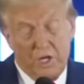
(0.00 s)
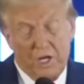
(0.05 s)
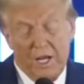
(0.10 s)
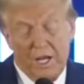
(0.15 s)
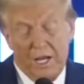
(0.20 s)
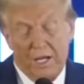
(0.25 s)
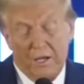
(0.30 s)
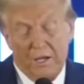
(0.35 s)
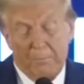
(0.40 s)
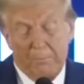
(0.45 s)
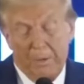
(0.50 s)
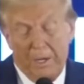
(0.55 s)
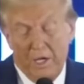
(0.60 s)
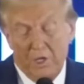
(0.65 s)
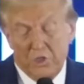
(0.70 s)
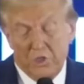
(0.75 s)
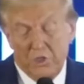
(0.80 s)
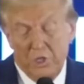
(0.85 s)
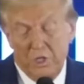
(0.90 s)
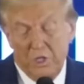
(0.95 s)
And I had it
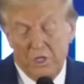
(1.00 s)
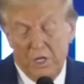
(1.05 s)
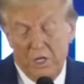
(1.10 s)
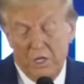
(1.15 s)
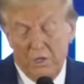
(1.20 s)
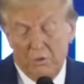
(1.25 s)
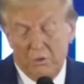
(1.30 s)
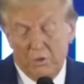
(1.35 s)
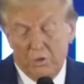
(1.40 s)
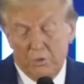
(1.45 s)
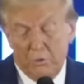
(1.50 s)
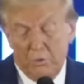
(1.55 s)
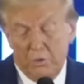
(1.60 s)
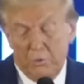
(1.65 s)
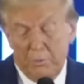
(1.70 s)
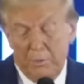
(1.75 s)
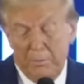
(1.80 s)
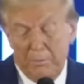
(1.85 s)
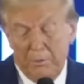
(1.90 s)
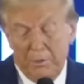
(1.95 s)
passed in Congress,
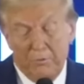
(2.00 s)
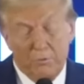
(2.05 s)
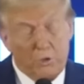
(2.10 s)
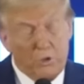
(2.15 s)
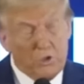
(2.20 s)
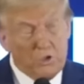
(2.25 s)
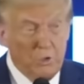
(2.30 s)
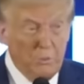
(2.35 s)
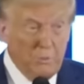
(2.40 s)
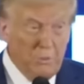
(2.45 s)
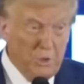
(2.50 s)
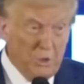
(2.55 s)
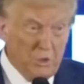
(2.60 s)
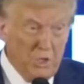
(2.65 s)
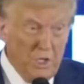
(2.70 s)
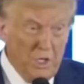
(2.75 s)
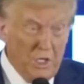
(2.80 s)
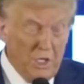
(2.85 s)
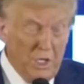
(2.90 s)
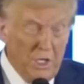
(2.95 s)
which people have also been
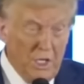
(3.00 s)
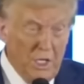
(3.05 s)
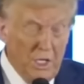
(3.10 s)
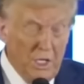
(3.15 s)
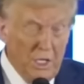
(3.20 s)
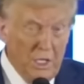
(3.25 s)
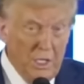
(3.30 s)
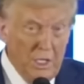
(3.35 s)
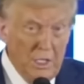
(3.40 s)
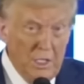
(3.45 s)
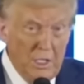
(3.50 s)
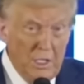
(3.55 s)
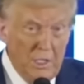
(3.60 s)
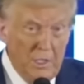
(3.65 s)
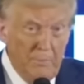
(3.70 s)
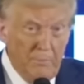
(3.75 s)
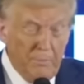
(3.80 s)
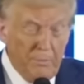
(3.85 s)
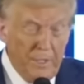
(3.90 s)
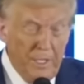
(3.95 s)
trying to get.
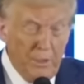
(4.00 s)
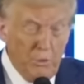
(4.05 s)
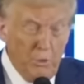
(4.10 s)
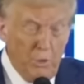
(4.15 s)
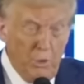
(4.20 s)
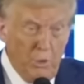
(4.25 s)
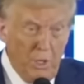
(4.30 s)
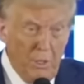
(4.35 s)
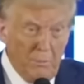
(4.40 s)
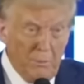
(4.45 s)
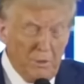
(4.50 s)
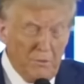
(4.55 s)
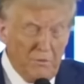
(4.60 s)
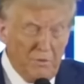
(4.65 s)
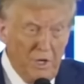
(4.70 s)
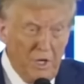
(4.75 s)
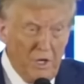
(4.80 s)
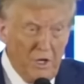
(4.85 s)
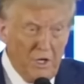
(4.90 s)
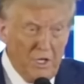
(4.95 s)
And we were able to
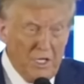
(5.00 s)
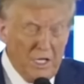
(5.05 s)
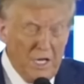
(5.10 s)
fire